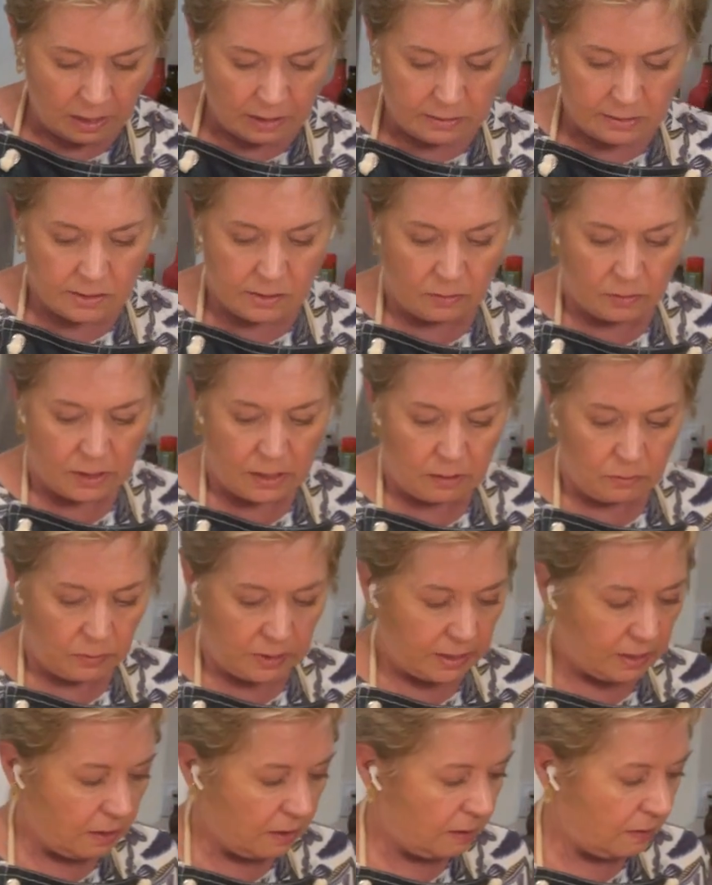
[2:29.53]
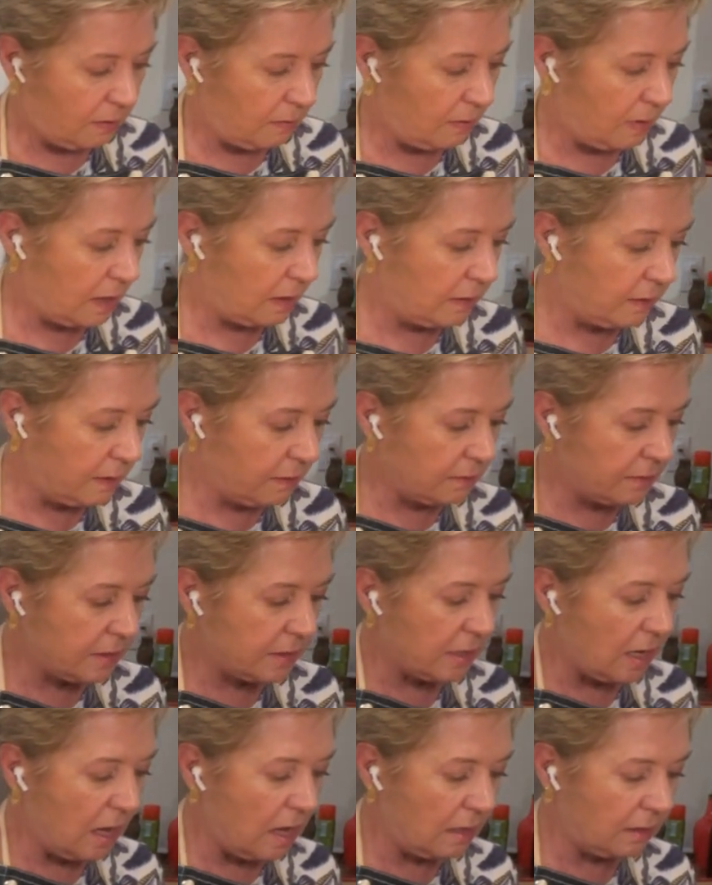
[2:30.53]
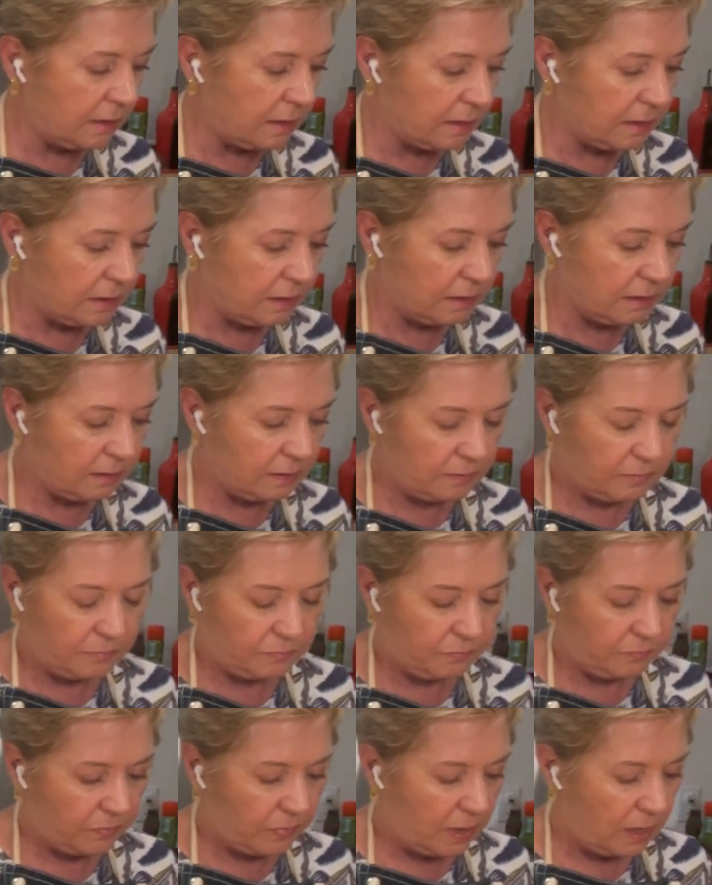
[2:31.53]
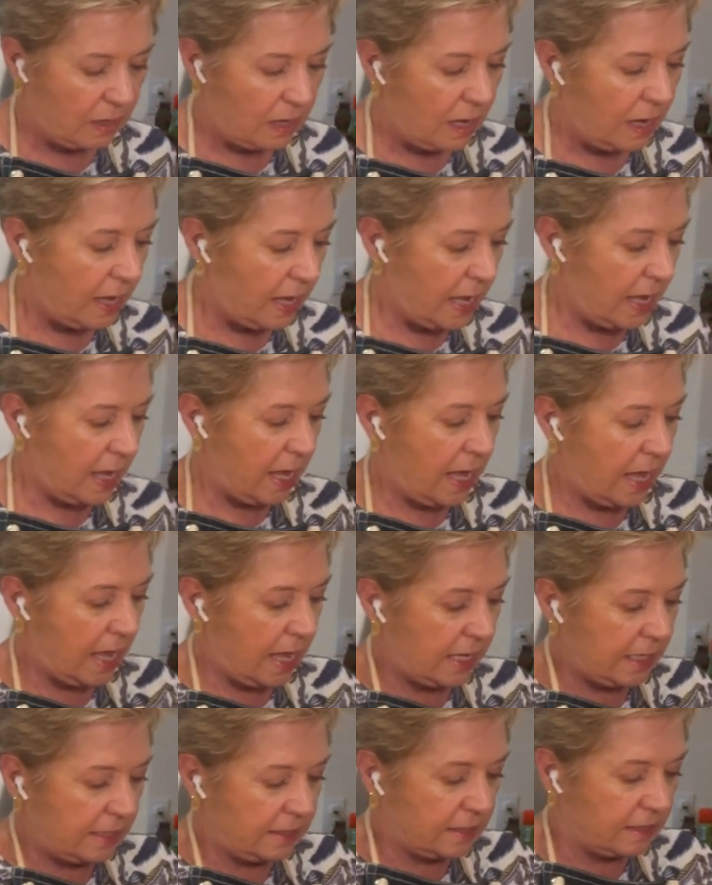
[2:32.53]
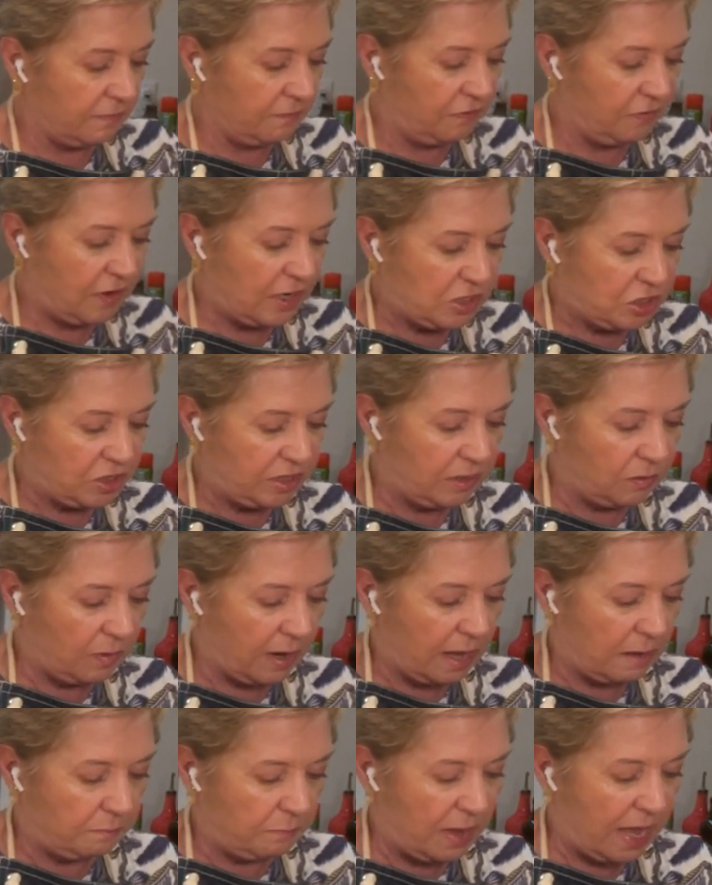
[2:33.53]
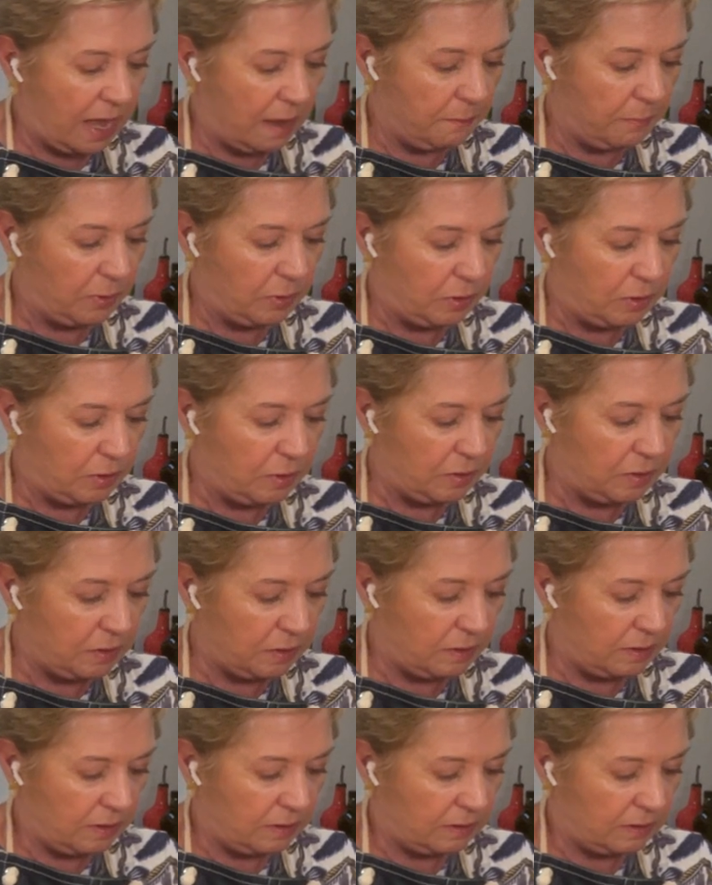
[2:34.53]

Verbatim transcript: So here we go, a little salt and some freshly ground pepper.